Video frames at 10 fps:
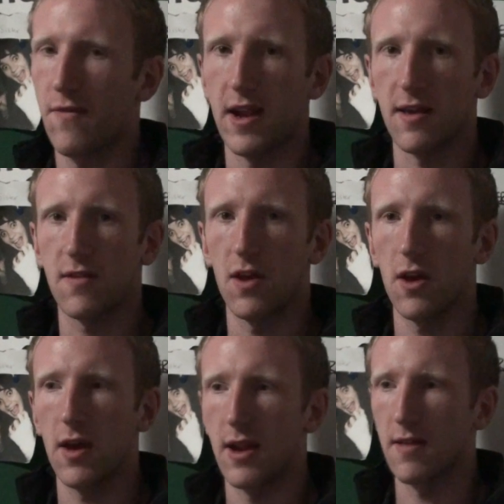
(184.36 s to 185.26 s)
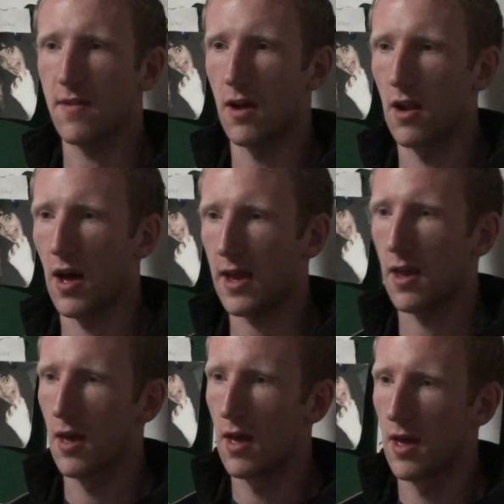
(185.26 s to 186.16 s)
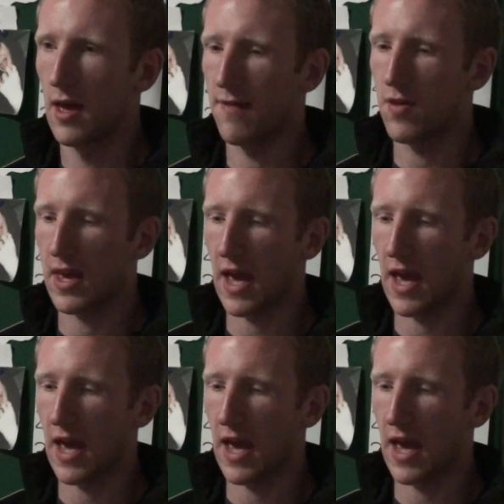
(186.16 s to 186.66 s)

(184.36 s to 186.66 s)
feelings too, and it's kind of like, if you